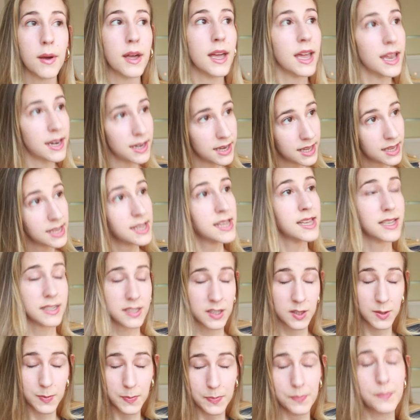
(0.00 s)
and
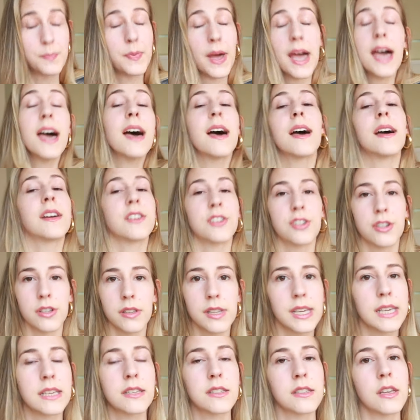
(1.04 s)
especially
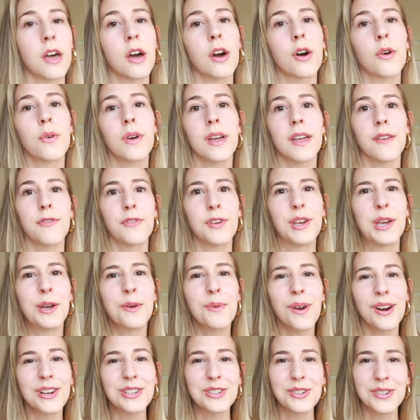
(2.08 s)
especially so if
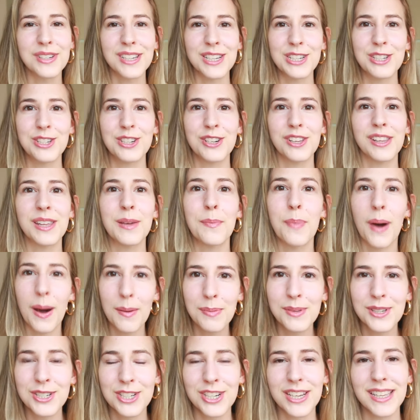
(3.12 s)
you are traditionally
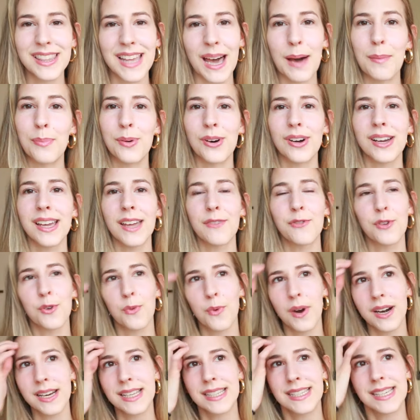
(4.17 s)
publishing that book, if you're
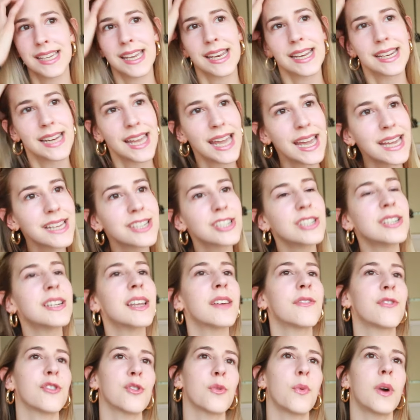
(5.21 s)
wanting to get an agent,
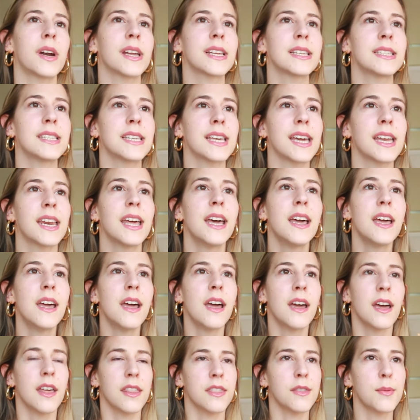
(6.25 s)
if you're wanting to get
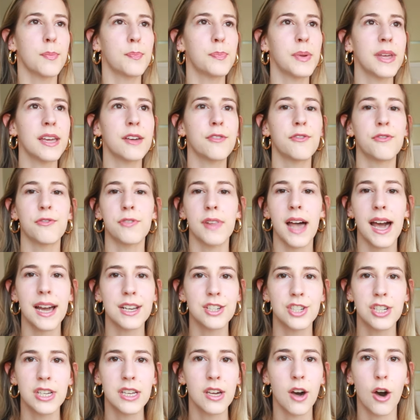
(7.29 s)
the big
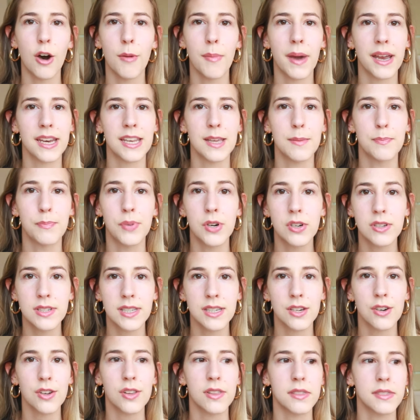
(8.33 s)
flashy almighty book
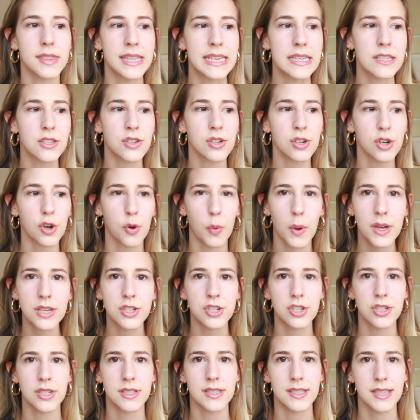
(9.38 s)
deal. These are
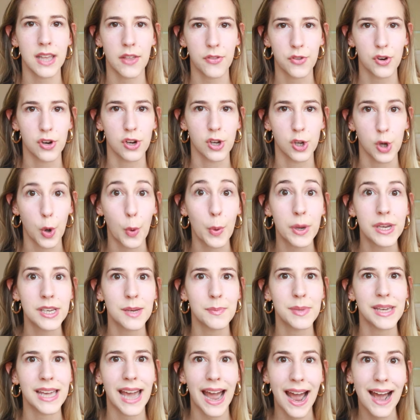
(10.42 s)
questions that they're going to
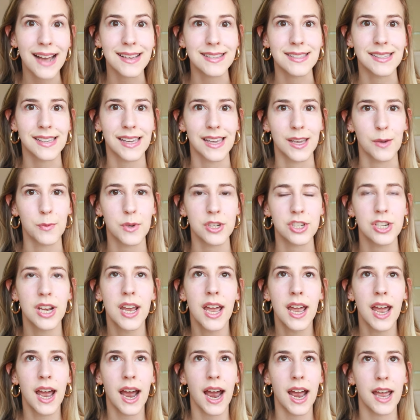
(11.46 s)
be asking, which
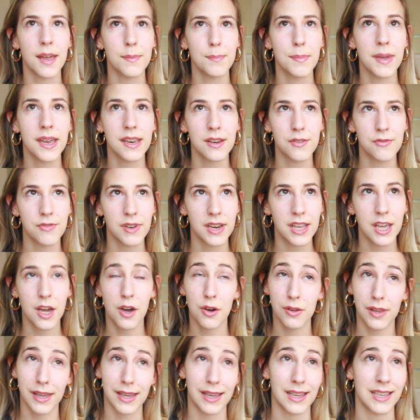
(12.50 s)
I made a
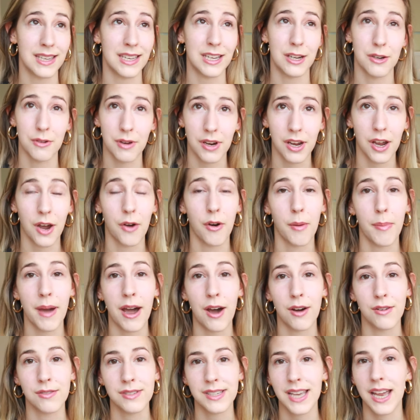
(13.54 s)
video like a year ago
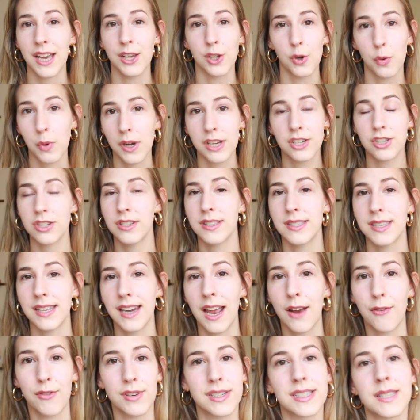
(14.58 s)
about 10 questions that
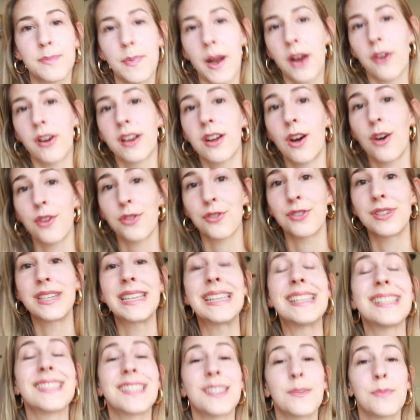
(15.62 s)
every aspiring author
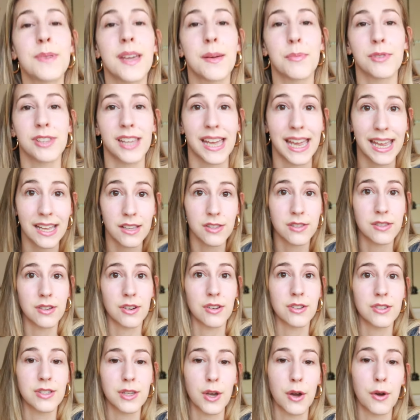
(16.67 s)
needs to be able to
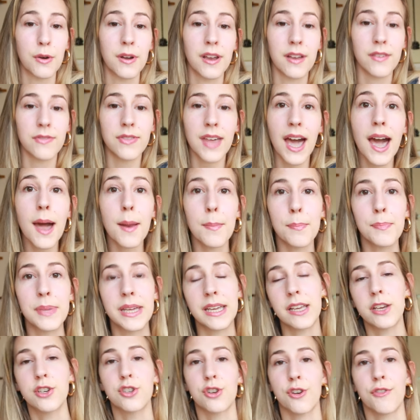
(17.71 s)
answer. So if that
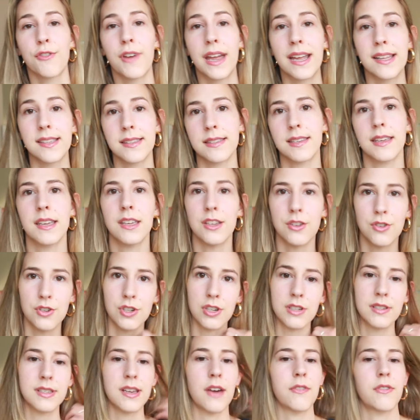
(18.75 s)
piques your fancy, you
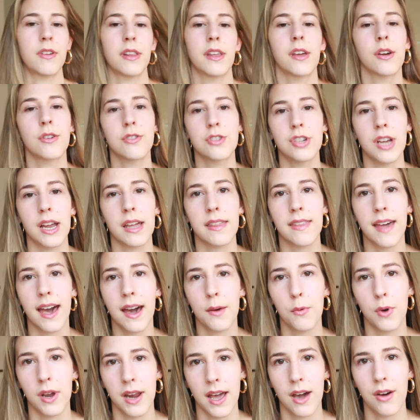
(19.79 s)
should definitely go check
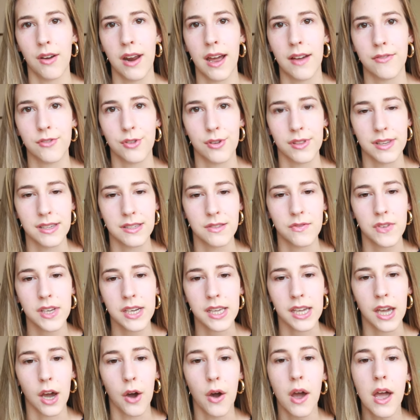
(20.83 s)
that one out after this
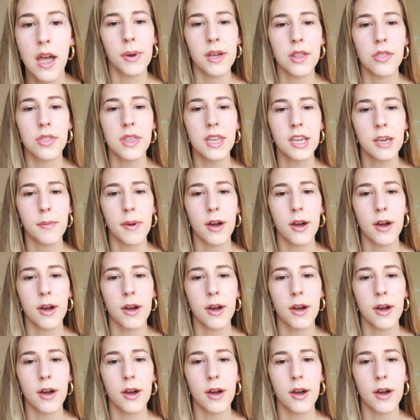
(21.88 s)
video. But think